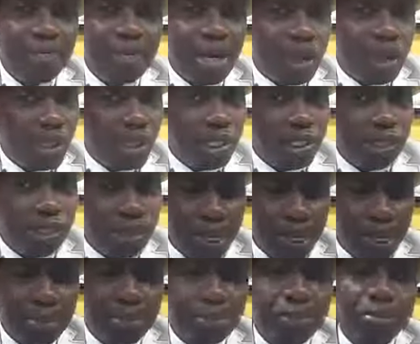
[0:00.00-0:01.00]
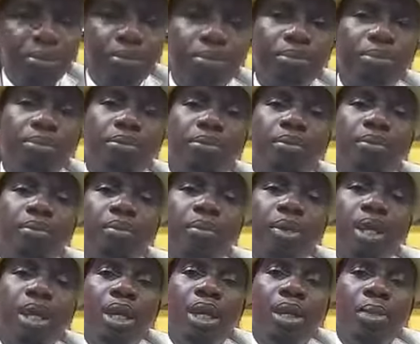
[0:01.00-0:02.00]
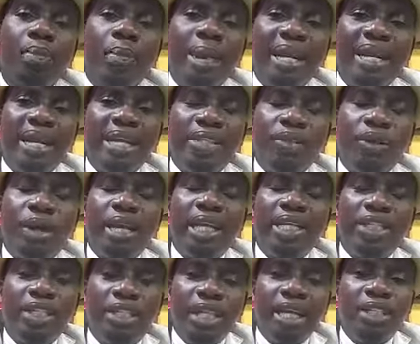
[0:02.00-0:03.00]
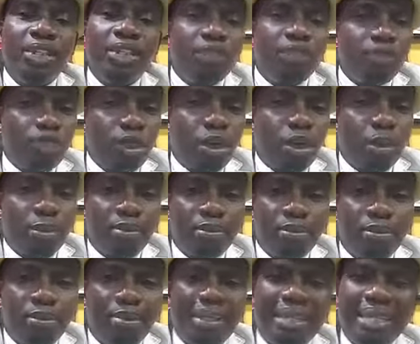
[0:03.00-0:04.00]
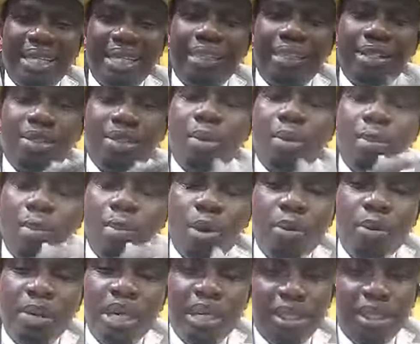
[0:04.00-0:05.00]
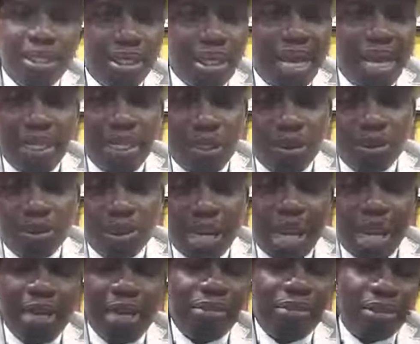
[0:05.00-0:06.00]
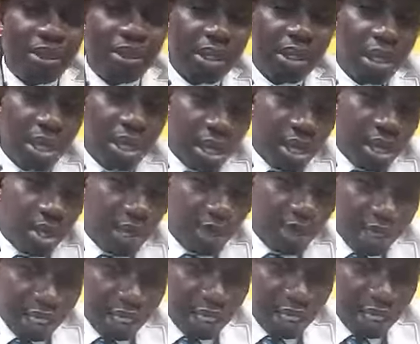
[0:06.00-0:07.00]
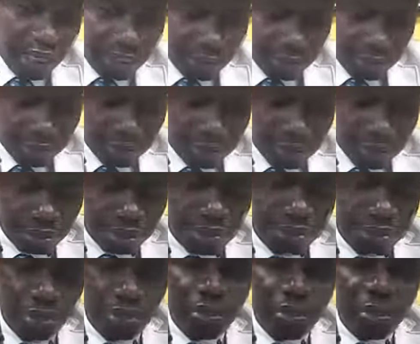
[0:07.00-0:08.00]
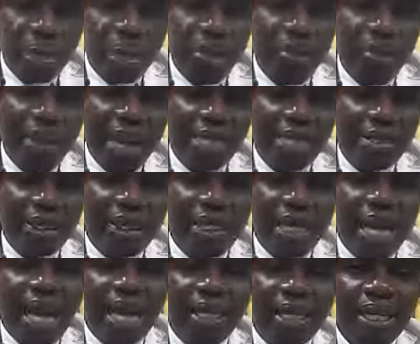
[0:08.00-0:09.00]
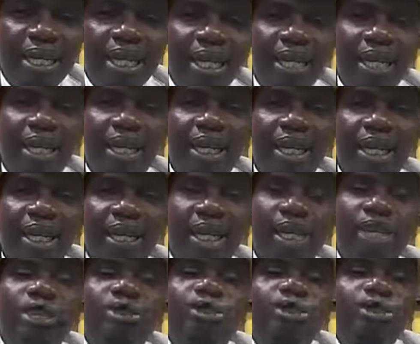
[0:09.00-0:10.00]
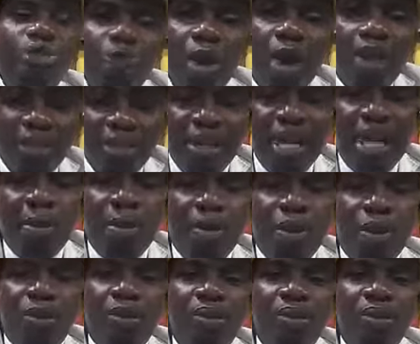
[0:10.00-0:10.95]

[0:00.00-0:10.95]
according to him. But he has got a change of job. Business is not booming like those times recently. Based on that, he is too available